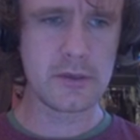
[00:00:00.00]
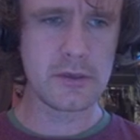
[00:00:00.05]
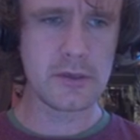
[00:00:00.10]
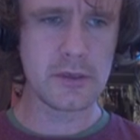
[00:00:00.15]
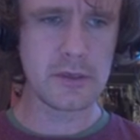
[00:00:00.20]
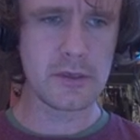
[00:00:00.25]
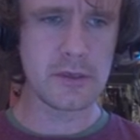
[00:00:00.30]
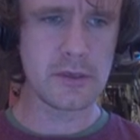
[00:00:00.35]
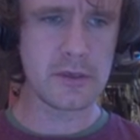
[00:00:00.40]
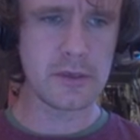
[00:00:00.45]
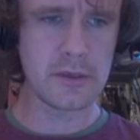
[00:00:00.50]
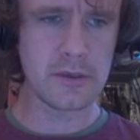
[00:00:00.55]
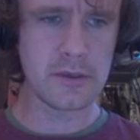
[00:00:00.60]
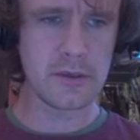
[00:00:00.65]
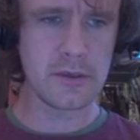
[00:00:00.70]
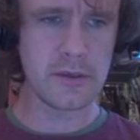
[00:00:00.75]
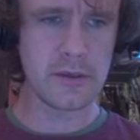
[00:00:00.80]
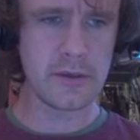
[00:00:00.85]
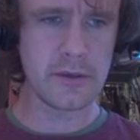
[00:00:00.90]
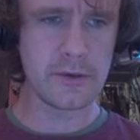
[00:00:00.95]

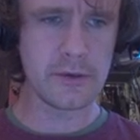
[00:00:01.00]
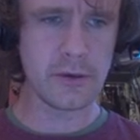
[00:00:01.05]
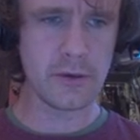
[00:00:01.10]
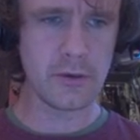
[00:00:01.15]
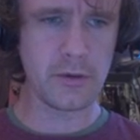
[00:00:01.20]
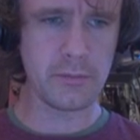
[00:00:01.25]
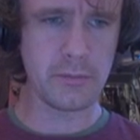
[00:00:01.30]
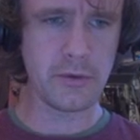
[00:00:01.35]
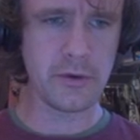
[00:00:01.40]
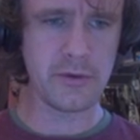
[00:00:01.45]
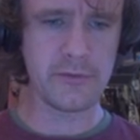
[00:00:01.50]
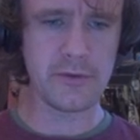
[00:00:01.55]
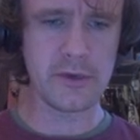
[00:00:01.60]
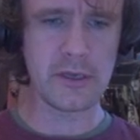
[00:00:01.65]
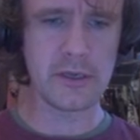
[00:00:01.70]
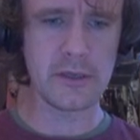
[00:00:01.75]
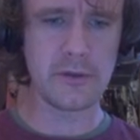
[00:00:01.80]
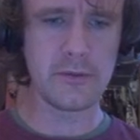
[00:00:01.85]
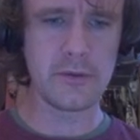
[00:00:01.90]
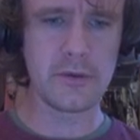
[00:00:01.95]
the total point
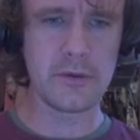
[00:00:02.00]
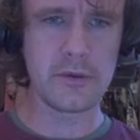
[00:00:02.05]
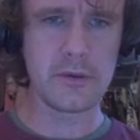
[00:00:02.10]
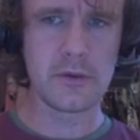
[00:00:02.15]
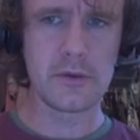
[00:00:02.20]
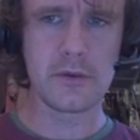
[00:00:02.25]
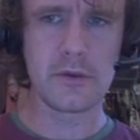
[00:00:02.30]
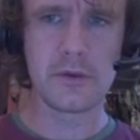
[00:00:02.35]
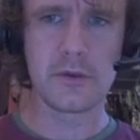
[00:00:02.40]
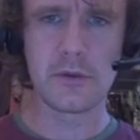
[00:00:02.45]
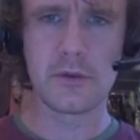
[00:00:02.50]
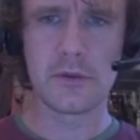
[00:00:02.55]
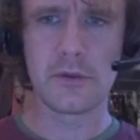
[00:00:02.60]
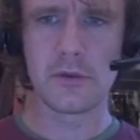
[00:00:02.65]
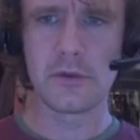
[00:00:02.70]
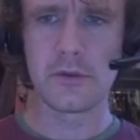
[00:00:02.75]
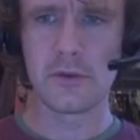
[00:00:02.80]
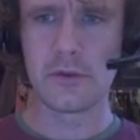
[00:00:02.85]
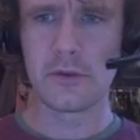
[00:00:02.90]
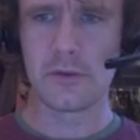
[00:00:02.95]
value
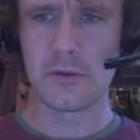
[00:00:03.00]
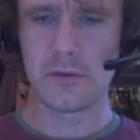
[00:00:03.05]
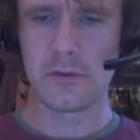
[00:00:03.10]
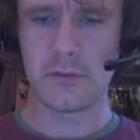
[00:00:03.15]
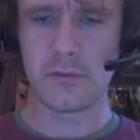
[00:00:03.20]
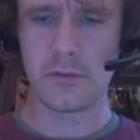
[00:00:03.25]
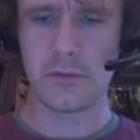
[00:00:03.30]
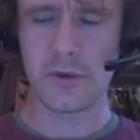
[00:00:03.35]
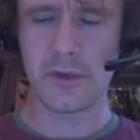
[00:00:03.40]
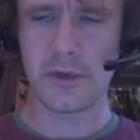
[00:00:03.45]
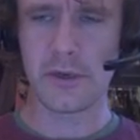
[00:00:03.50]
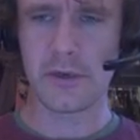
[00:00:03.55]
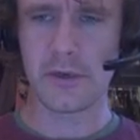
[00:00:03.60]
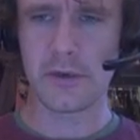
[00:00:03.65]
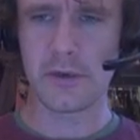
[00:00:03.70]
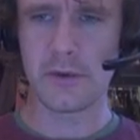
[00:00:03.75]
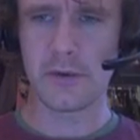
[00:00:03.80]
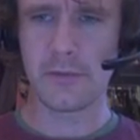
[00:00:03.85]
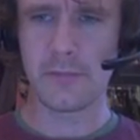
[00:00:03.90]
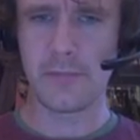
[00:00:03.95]

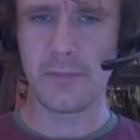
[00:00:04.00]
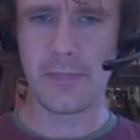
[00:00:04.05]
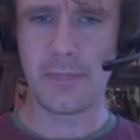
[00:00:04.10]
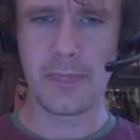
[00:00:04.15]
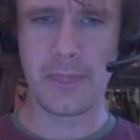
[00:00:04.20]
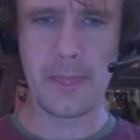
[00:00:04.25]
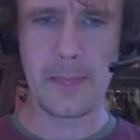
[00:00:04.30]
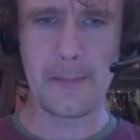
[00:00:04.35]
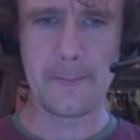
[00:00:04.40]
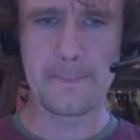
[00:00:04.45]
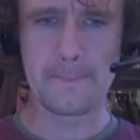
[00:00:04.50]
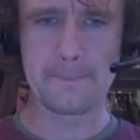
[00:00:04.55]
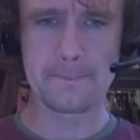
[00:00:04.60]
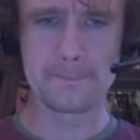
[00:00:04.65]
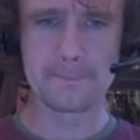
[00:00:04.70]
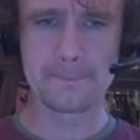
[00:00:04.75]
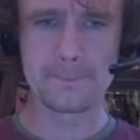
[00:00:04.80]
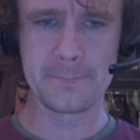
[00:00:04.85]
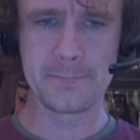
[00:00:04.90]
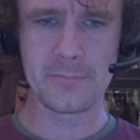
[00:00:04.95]
where
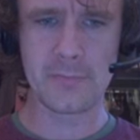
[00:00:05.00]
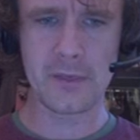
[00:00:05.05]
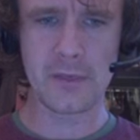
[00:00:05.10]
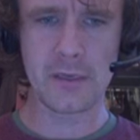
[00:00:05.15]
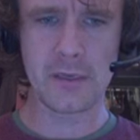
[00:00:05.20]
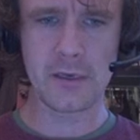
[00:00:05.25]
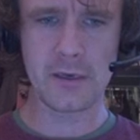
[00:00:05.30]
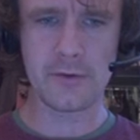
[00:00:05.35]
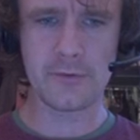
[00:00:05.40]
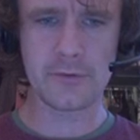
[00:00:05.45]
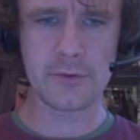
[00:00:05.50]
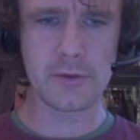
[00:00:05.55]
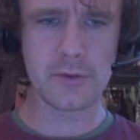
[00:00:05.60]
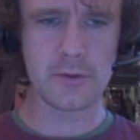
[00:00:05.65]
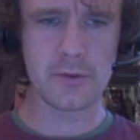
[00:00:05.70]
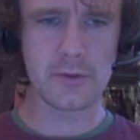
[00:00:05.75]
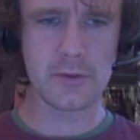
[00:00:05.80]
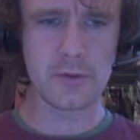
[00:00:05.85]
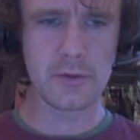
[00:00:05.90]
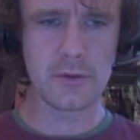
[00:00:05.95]

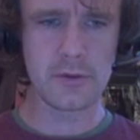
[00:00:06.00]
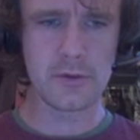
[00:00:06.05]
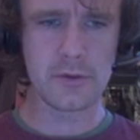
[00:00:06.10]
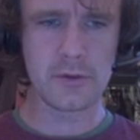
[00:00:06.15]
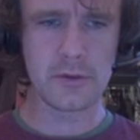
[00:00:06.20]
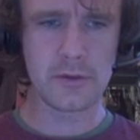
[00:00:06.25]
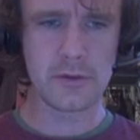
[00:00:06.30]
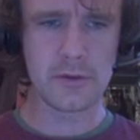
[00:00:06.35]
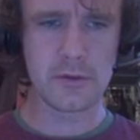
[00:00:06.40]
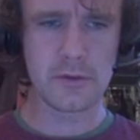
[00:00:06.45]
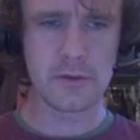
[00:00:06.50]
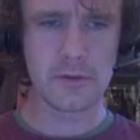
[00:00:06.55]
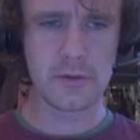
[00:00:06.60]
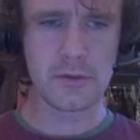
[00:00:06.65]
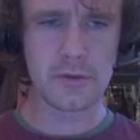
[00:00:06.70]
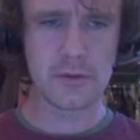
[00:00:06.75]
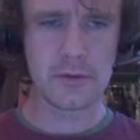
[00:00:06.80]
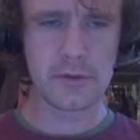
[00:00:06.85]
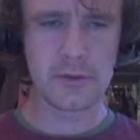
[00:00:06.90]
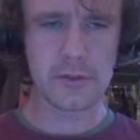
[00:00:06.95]
after
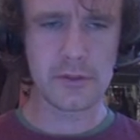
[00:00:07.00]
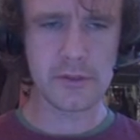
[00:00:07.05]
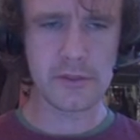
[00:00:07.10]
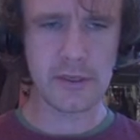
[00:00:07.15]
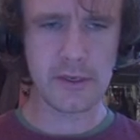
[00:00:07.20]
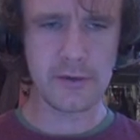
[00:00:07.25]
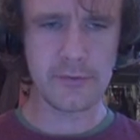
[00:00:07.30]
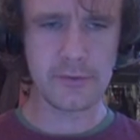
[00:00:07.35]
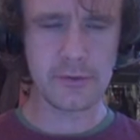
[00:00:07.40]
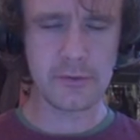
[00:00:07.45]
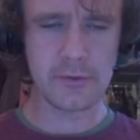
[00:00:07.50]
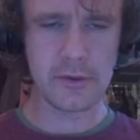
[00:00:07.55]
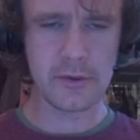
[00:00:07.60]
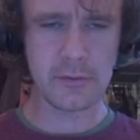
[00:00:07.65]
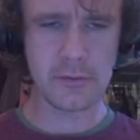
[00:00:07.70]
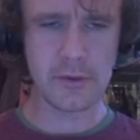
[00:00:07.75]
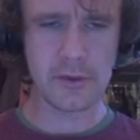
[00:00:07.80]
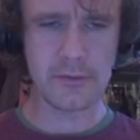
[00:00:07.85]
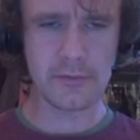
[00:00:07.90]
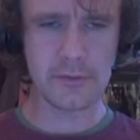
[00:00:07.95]
round 1, after round
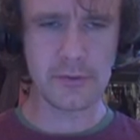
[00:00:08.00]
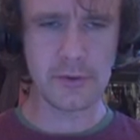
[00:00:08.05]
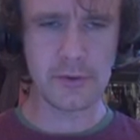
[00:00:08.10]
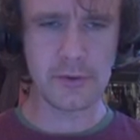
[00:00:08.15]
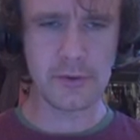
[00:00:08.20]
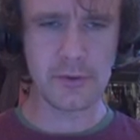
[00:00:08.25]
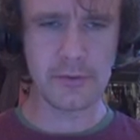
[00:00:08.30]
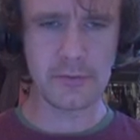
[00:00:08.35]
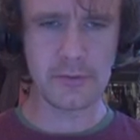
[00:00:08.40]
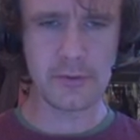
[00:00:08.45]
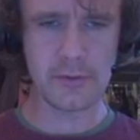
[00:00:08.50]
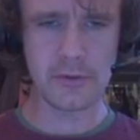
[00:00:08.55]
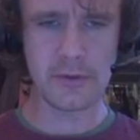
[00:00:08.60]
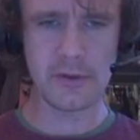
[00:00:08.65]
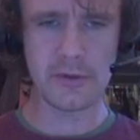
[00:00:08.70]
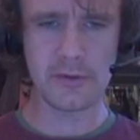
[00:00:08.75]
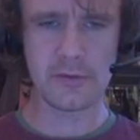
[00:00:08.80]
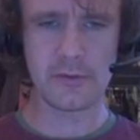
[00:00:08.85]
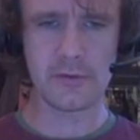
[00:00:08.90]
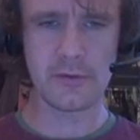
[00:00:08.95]
2, after,
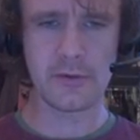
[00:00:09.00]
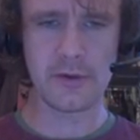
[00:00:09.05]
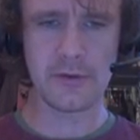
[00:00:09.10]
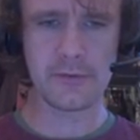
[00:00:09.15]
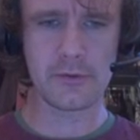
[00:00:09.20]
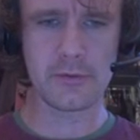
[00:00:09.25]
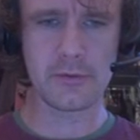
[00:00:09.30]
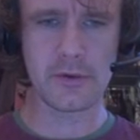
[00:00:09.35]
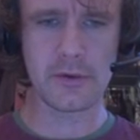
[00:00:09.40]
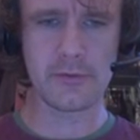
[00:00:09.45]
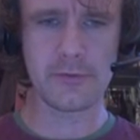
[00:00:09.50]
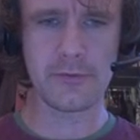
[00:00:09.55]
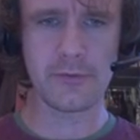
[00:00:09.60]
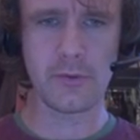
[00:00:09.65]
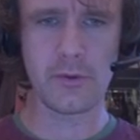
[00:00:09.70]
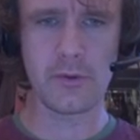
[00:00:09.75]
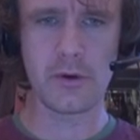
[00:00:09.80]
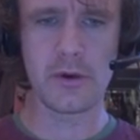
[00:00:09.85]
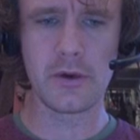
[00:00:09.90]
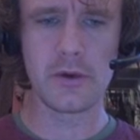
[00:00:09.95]
yes, so after round
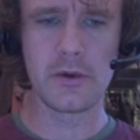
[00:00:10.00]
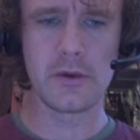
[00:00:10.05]
4